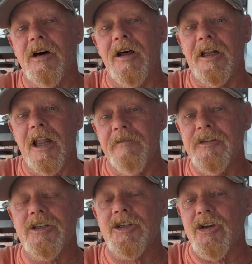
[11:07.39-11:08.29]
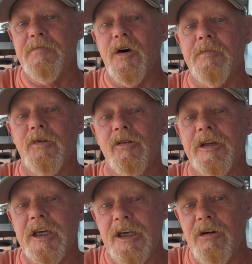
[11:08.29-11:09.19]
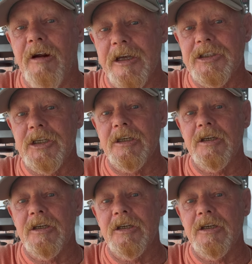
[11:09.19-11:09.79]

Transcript: I love to see people interacting